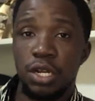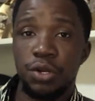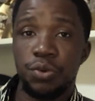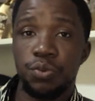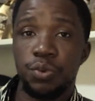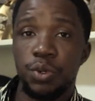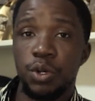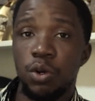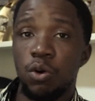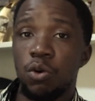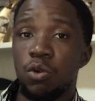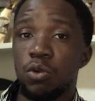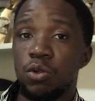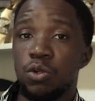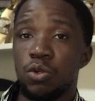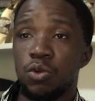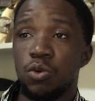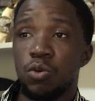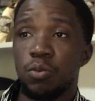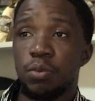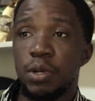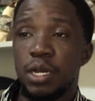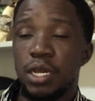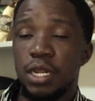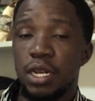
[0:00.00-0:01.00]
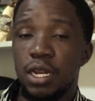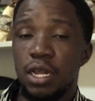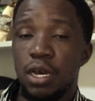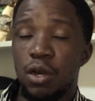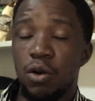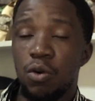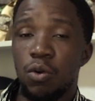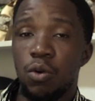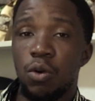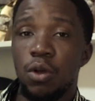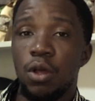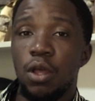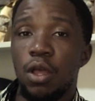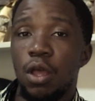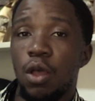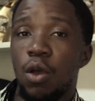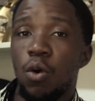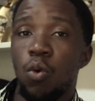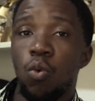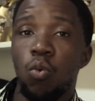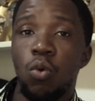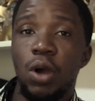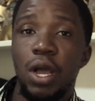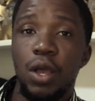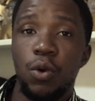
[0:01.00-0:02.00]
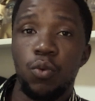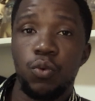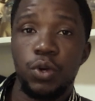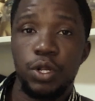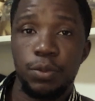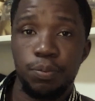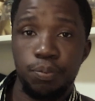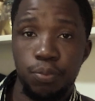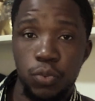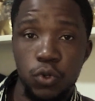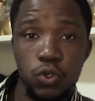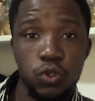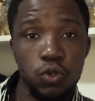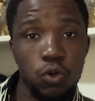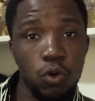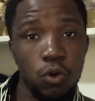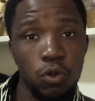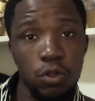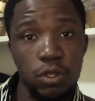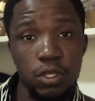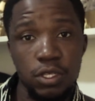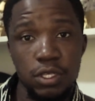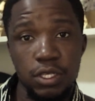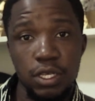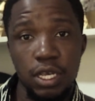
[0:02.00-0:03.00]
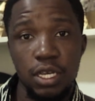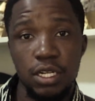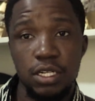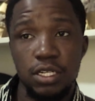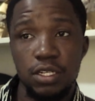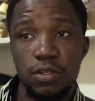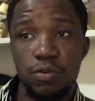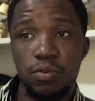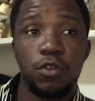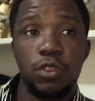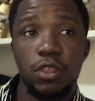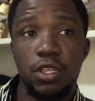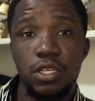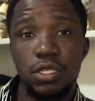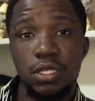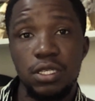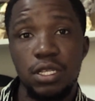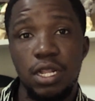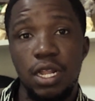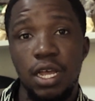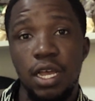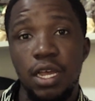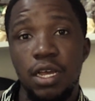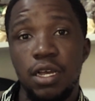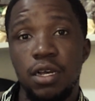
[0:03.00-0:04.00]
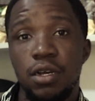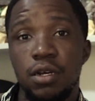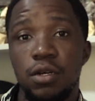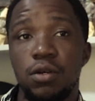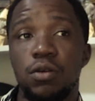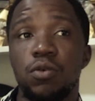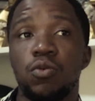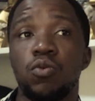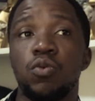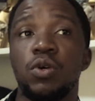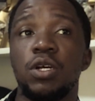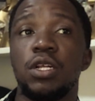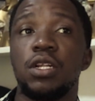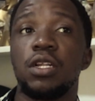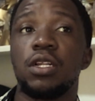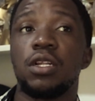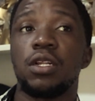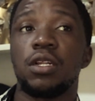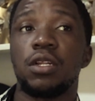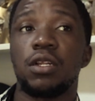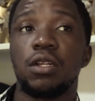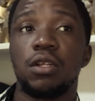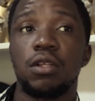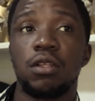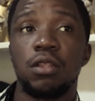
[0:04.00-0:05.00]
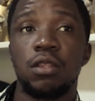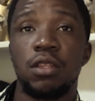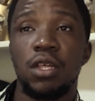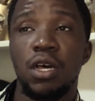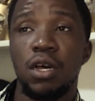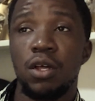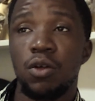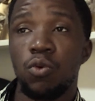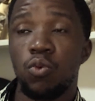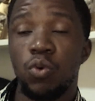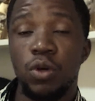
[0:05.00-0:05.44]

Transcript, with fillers: and we all know by now why we put all these items. For things like when the